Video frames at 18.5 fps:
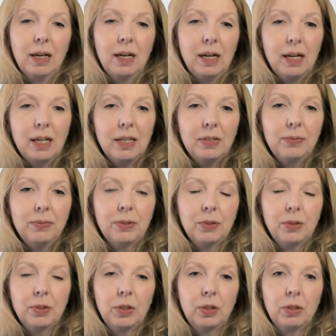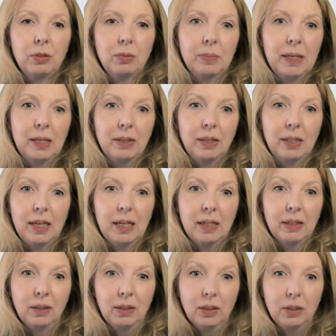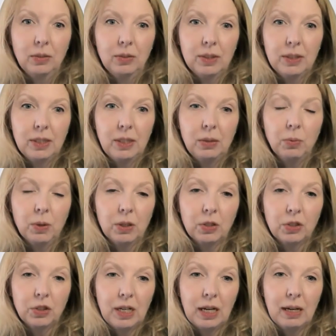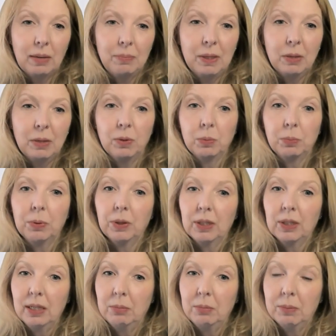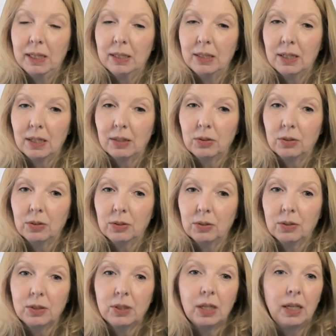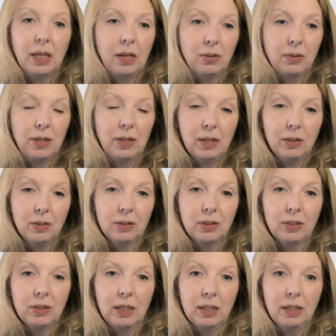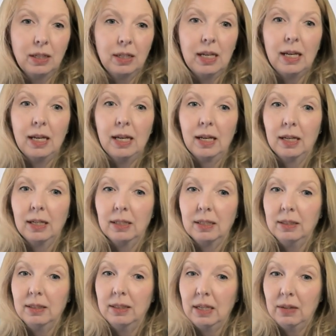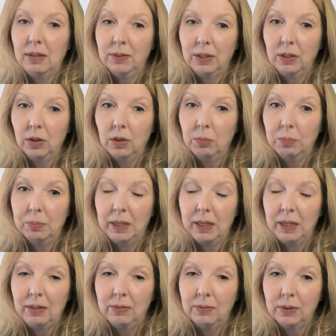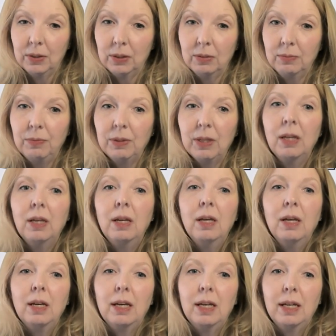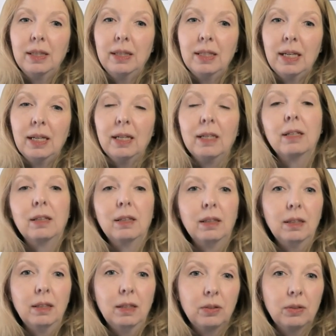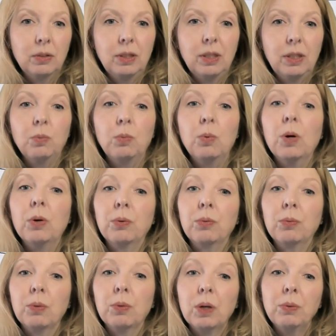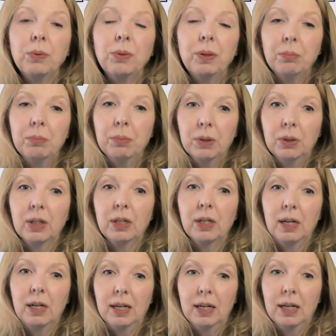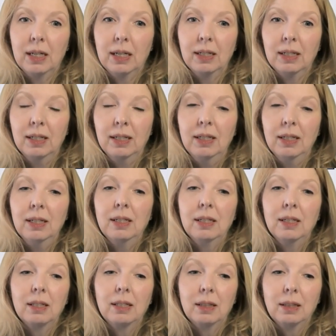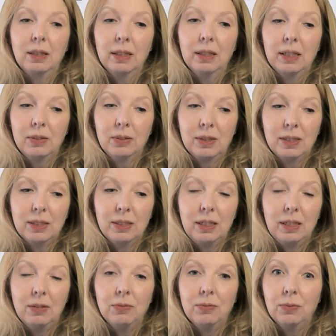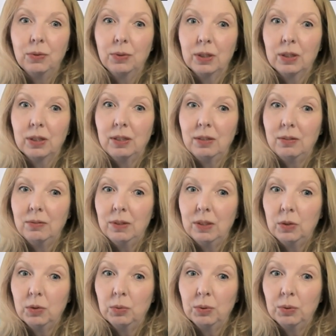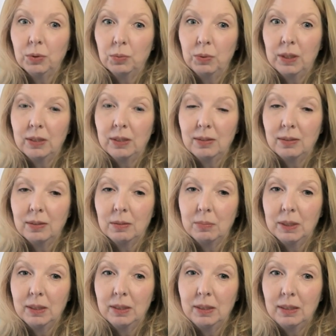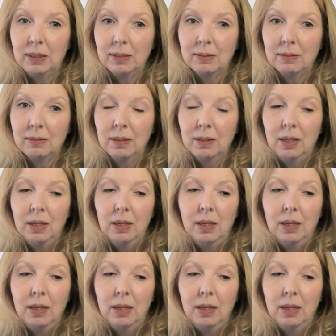I first heard about it at a literacy workshop that was put on by Doctors Karen Erickson and David Copenhaver. And they literally wrote the book on literacy for individuals with disabilities.